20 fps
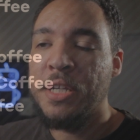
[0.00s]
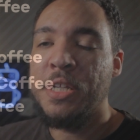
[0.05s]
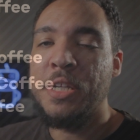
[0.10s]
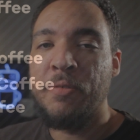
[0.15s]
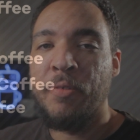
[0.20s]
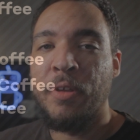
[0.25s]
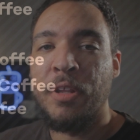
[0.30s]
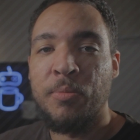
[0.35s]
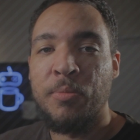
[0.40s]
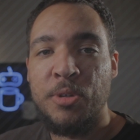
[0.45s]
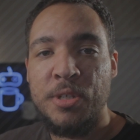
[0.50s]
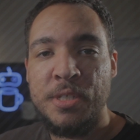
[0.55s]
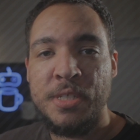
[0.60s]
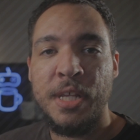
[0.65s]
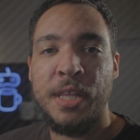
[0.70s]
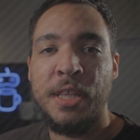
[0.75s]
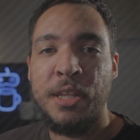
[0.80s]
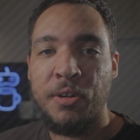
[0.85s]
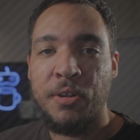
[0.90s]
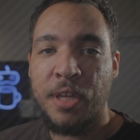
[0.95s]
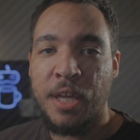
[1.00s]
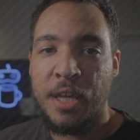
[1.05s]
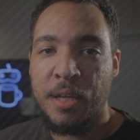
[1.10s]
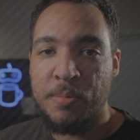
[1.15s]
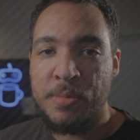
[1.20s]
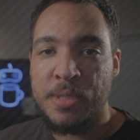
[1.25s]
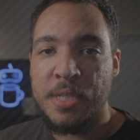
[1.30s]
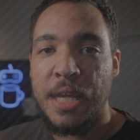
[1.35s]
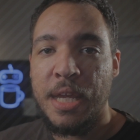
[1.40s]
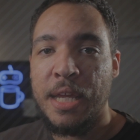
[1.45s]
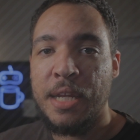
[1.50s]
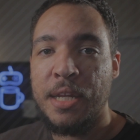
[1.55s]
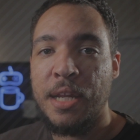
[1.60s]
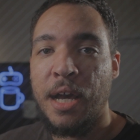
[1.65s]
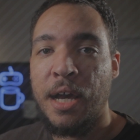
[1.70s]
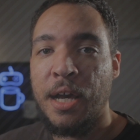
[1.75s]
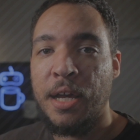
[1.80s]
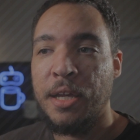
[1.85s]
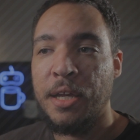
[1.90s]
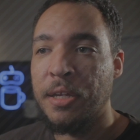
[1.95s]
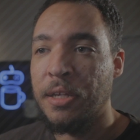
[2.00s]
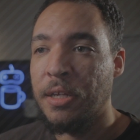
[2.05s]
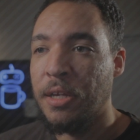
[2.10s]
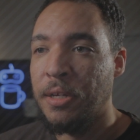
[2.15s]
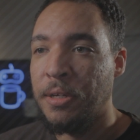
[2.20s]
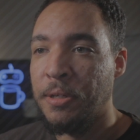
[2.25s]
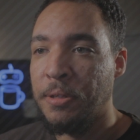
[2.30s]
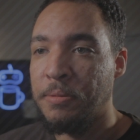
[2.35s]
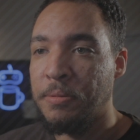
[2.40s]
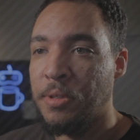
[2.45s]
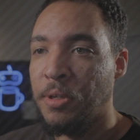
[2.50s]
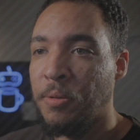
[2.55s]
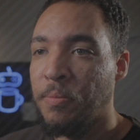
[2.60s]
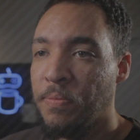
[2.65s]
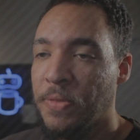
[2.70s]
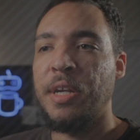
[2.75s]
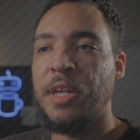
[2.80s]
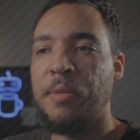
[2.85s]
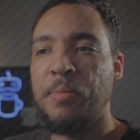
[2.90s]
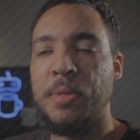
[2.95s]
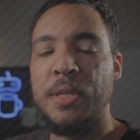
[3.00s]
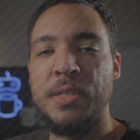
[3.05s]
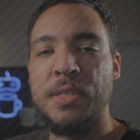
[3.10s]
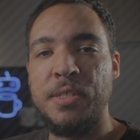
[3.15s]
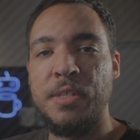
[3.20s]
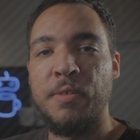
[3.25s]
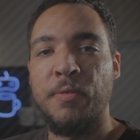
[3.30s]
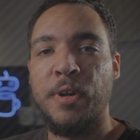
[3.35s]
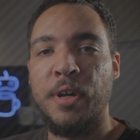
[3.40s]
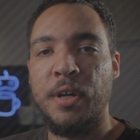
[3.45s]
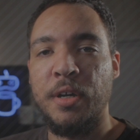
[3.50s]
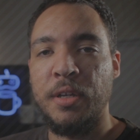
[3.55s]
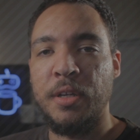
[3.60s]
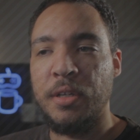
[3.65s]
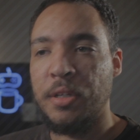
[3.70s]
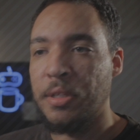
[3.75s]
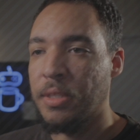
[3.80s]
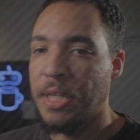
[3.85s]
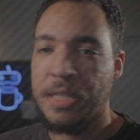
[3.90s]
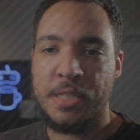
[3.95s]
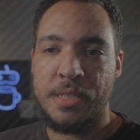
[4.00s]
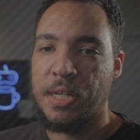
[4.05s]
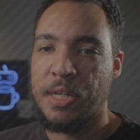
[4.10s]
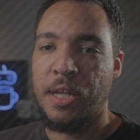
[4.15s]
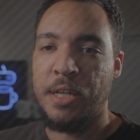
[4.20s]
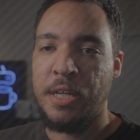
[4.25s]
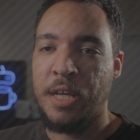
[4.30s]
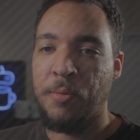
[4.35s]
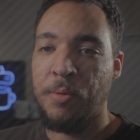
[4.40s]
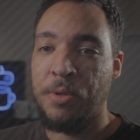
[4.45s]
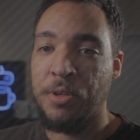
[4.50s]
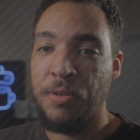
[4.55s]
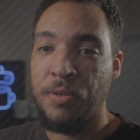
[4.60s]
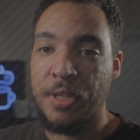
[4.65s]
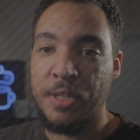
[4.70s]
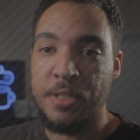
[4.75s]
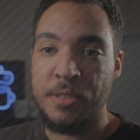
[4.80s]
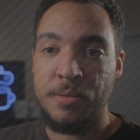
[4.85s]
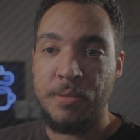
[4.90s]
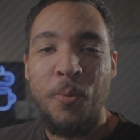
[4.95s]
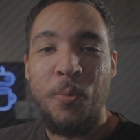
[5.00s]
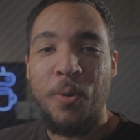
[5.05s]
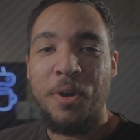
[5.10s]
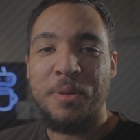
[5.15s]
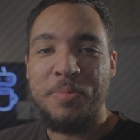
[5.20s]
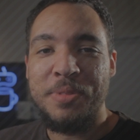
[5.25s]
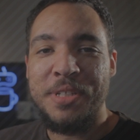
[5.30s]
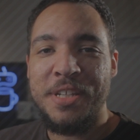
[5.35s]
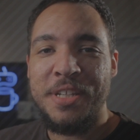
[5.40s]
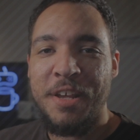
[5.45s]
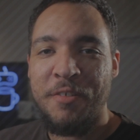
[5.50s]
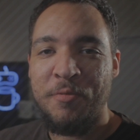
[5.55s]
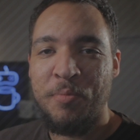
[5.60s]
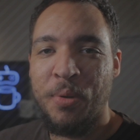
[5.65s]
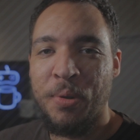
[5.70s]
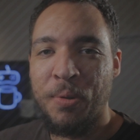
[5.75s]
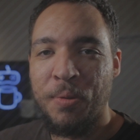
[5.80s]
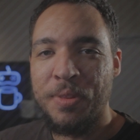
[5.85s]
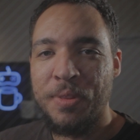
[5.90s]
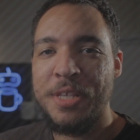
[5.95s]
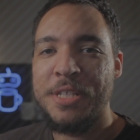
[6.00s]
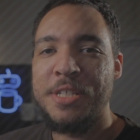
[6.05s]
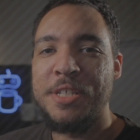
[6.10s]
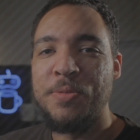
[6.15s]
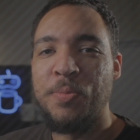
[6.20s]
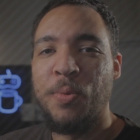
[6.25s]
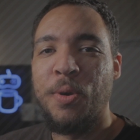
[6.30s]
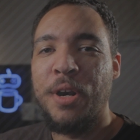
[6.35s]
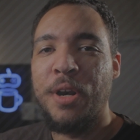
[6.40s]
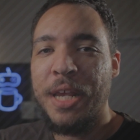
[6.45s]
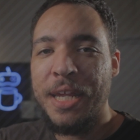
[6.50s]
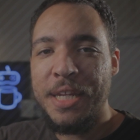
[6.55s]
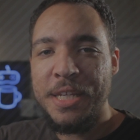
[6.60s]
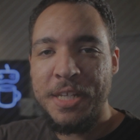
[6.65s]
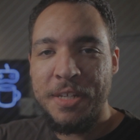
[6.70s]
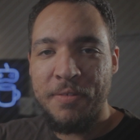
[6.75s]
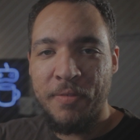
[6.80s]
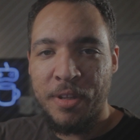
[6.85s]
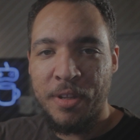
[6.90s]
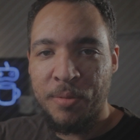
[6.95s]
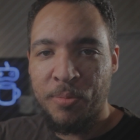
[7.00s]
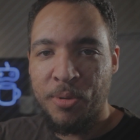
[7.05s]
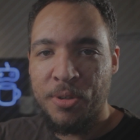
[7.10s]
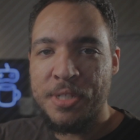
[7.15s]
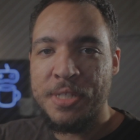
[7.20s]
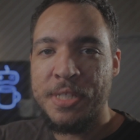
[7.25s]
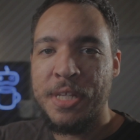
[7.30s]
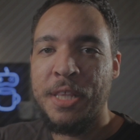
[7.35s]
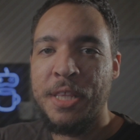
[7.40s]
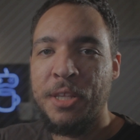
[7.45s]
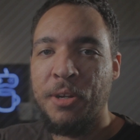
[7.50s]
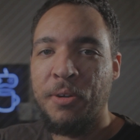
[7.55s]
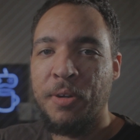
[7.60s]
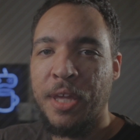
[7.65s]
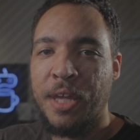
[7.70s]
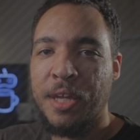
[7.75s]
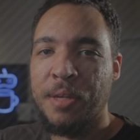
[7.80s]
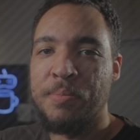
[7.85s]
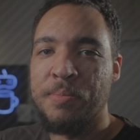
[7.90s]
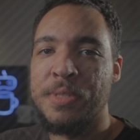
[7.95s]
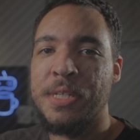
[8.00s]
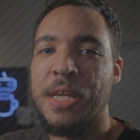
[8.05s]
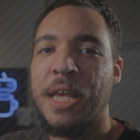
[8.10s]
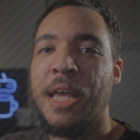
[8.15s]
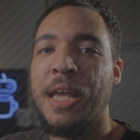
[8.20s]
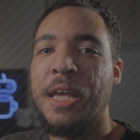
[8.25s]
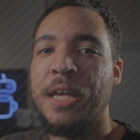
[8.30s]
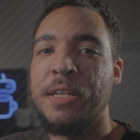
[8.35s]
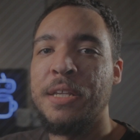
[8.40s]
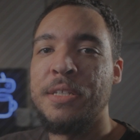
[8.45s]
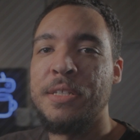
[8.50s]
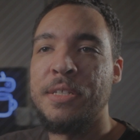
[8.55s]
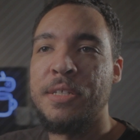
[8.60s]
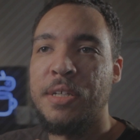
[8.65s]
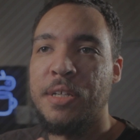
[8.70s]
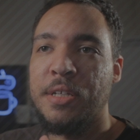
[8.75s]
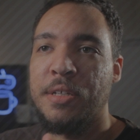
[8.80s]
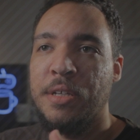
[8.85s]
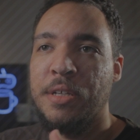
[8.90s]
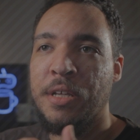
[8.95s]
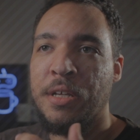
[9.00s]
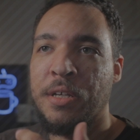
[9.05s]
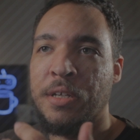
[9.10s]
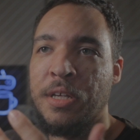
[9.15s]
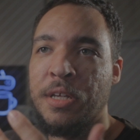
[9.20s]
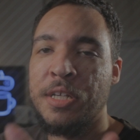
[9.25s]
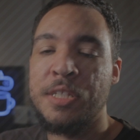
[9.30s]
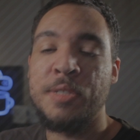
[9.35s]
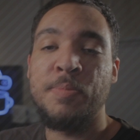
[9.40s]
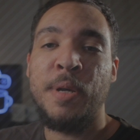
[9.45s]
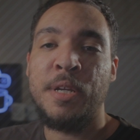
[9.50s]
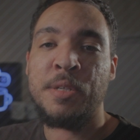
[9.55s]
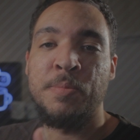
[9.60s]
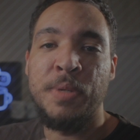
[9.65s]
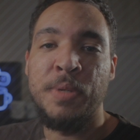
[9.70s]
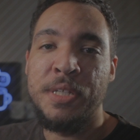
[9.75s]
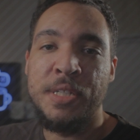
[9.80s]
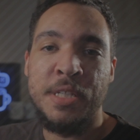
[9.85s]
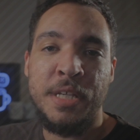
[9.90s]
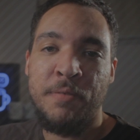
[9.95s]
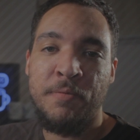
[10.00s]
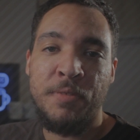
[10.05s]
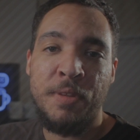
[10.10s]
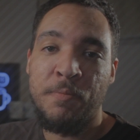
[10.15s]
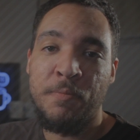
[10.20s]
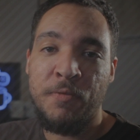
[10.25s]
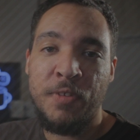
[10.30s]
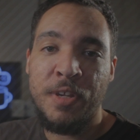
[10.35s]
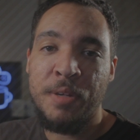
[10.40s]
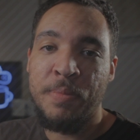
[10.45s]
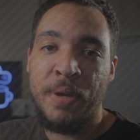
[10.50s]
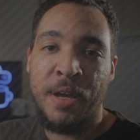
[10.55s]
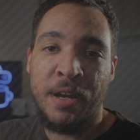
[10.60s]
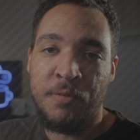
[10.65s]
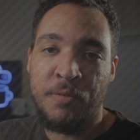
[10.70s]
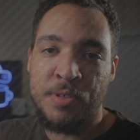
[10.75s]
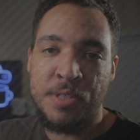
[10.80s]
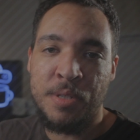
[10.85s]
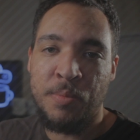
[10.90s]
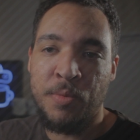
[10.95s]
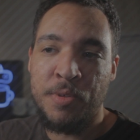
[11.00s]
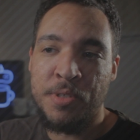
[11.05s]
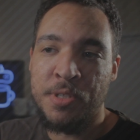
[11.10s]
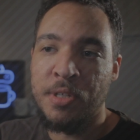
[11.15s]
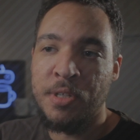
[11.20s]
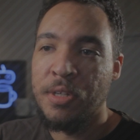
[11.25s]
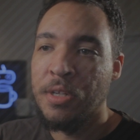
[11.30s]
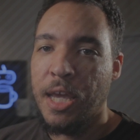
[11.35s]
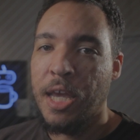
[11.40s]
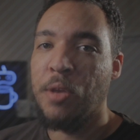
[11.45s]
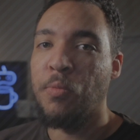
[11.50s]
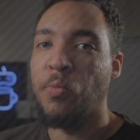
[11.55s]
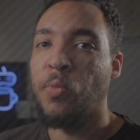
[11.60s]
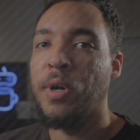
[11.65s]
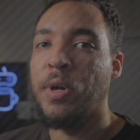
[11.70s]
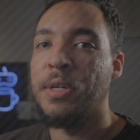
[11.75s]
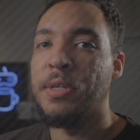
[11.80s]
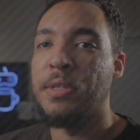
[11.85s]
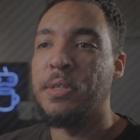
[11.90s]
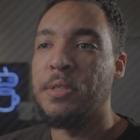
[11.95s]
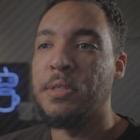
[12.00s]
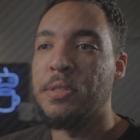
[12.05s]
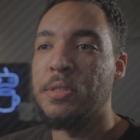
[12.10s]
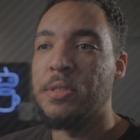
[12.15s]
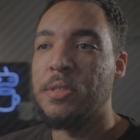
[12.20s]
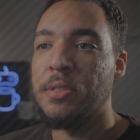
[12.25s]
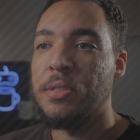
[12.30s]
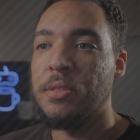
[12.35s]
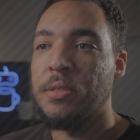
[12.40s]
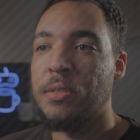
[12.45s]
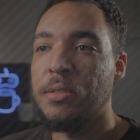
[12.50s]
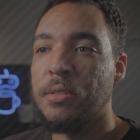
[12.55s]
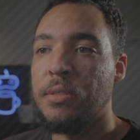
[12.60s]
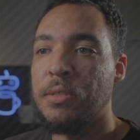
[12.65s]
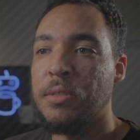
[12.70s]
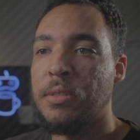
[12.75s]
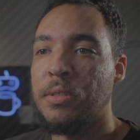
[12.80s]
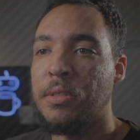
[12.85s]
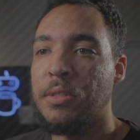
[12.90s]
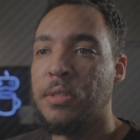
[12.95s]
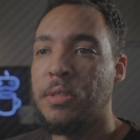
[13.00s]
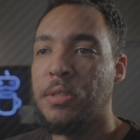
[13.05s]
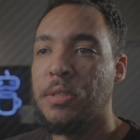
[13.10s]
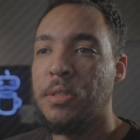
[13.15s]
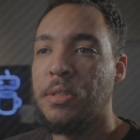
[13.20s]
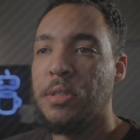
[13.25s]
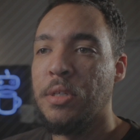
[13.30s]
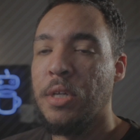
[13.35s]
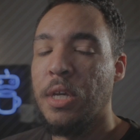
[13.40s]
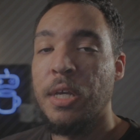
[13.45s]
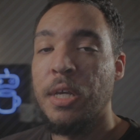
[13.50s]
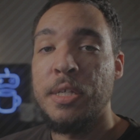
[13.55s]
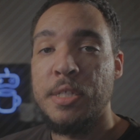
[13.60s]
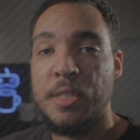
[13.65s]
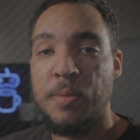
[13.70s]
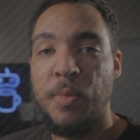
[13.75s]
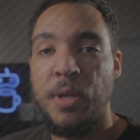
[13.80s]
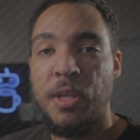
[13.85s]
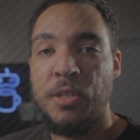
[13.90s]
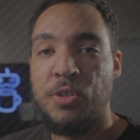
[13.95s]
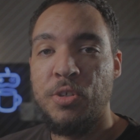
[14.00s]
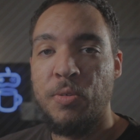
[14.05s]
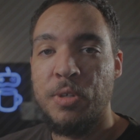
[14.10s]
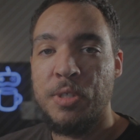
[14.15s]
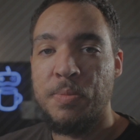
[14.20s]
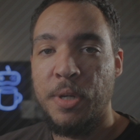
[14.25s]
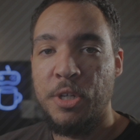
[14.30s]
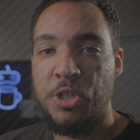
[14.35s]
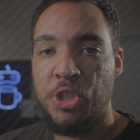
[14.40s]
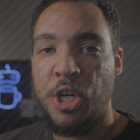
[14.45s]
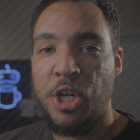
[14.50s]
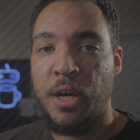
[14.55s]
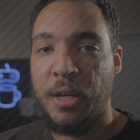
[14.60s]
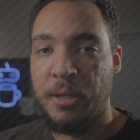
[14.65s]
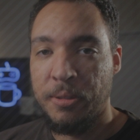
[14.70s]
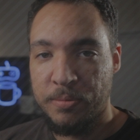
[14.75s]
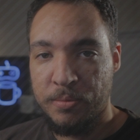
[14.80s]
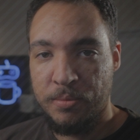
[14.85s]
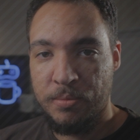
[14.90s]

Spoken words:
developers send their games, and no, my name is Devon. That's not how we do these. Welcome to DevBrew. This is where indie developers send their games and expect me to give them feedback for some reason, and was submitted to us by John.